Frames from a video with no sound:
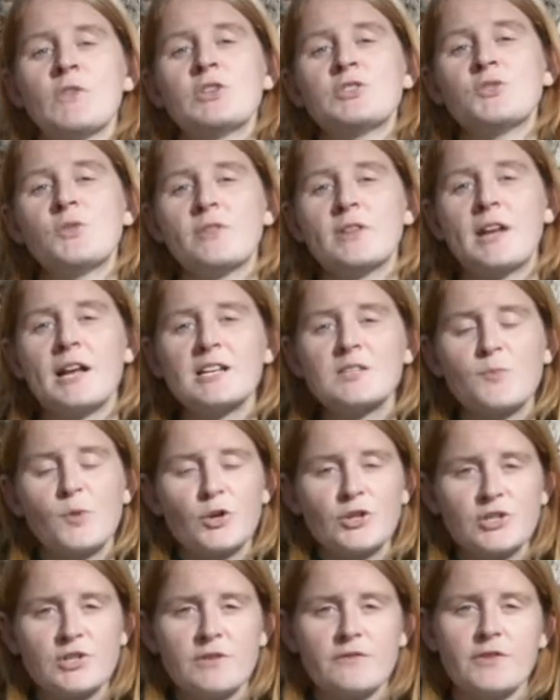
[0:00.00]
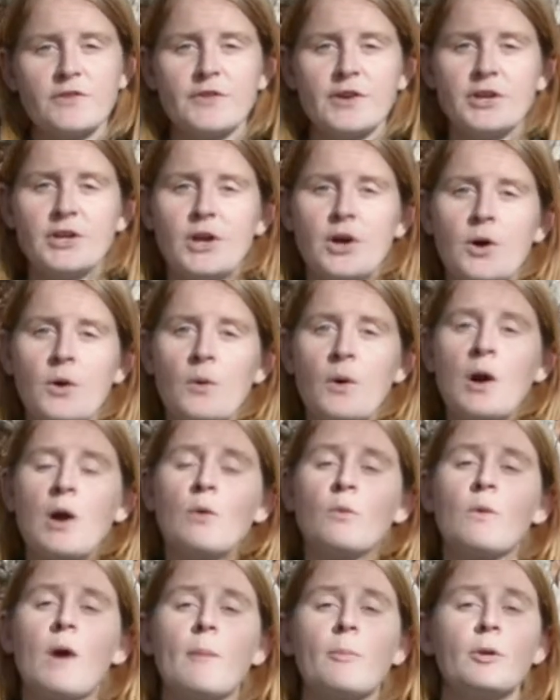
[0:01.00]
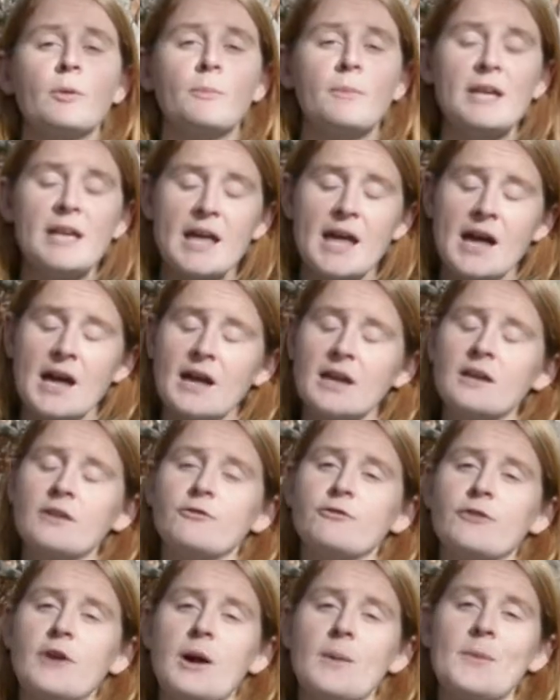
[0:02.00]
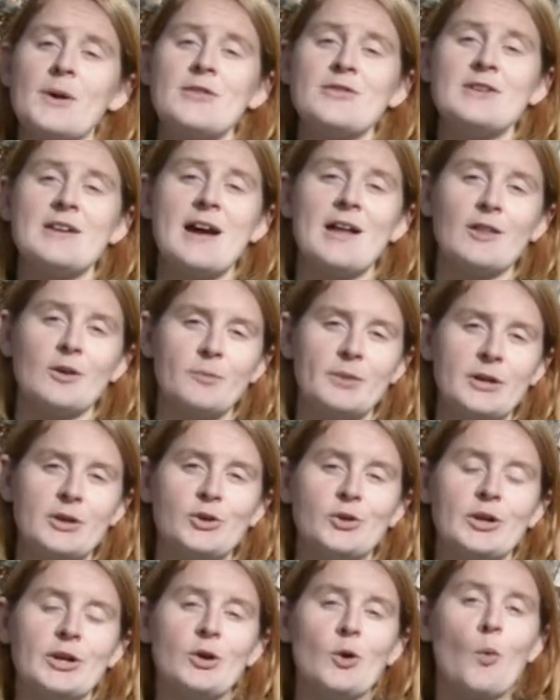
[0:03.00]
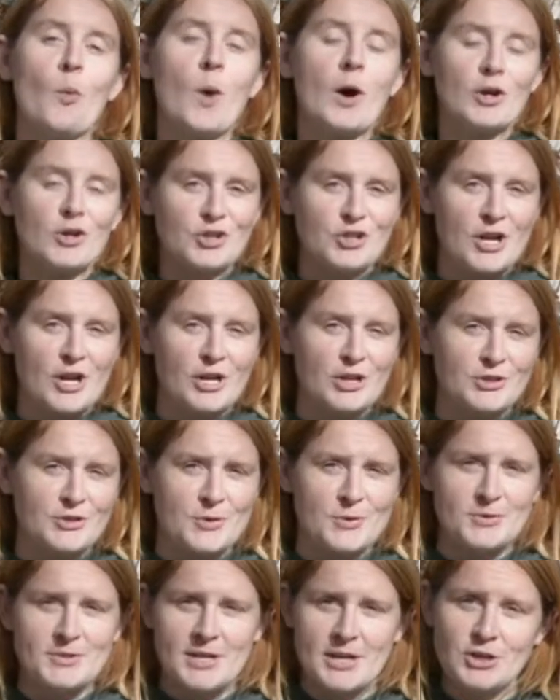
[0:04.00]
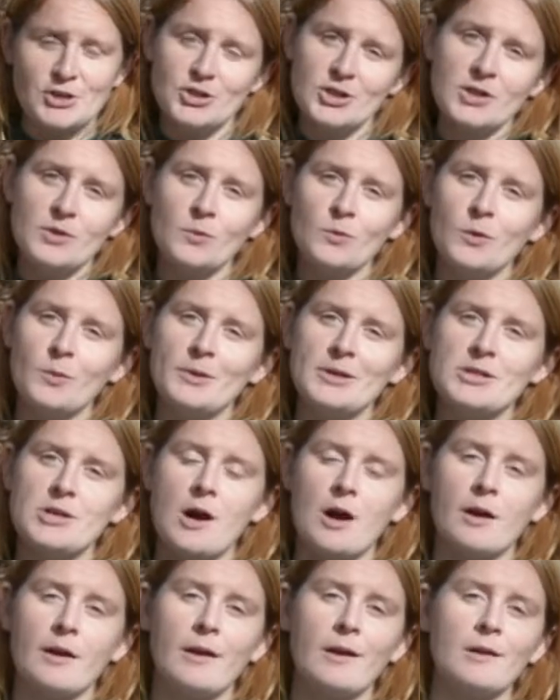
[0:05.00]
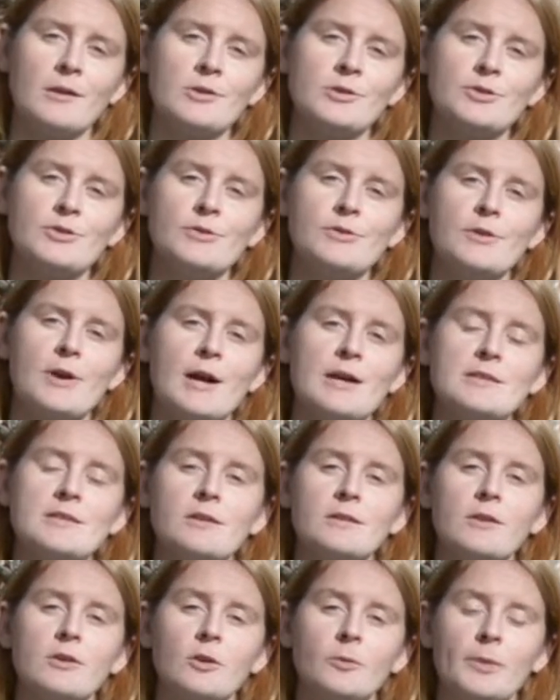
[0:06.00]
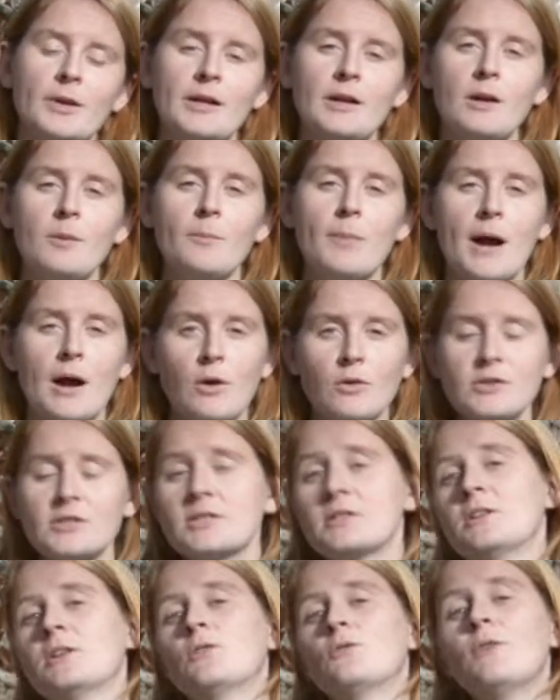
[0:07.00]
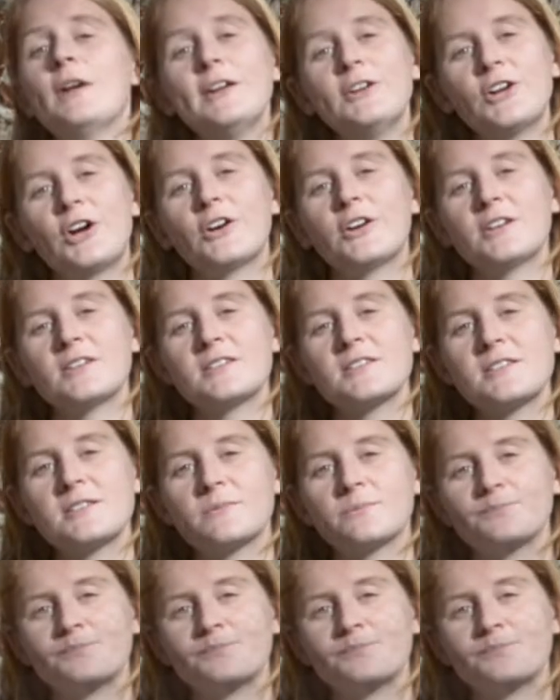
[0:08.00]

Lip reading: So in the next portion of the video, Robert Meehan from the Ellerbe Creek Watershed Association will be talking to you guys a little bit about rain gardens.